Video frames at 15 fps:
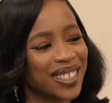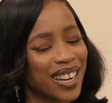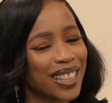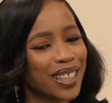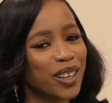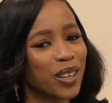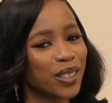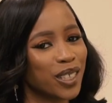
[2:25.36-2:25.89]
So let
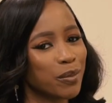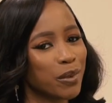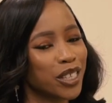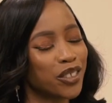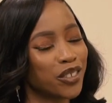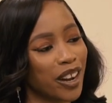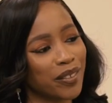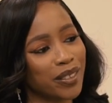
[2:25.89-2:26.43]
the consumers
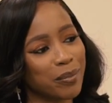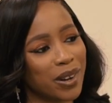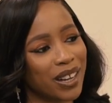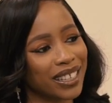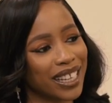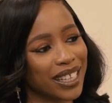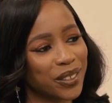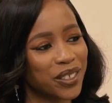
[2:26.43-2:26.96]
drive the
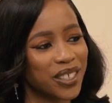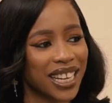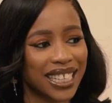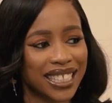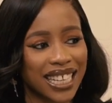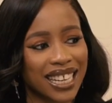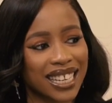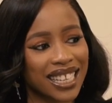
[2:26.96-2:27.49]
market. Would you like
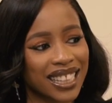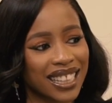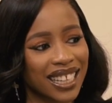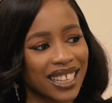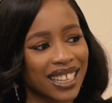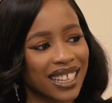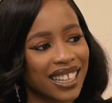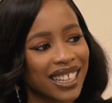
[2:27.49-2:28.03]
to add
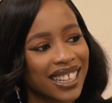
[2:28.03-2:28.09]
anything?